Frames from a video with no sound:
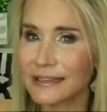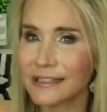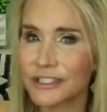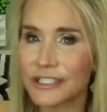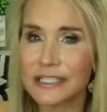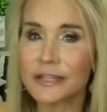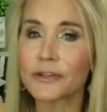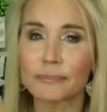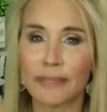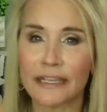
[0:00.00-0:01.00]
it just
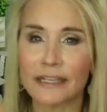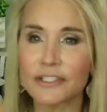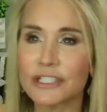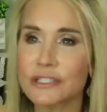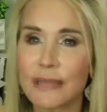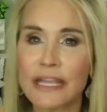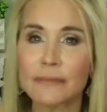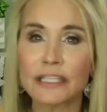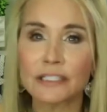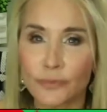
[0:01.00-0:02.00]
killed me. It just made
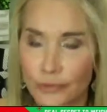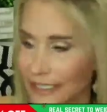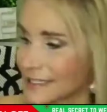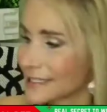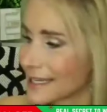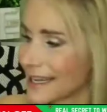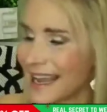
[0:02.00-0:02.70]
me depressed.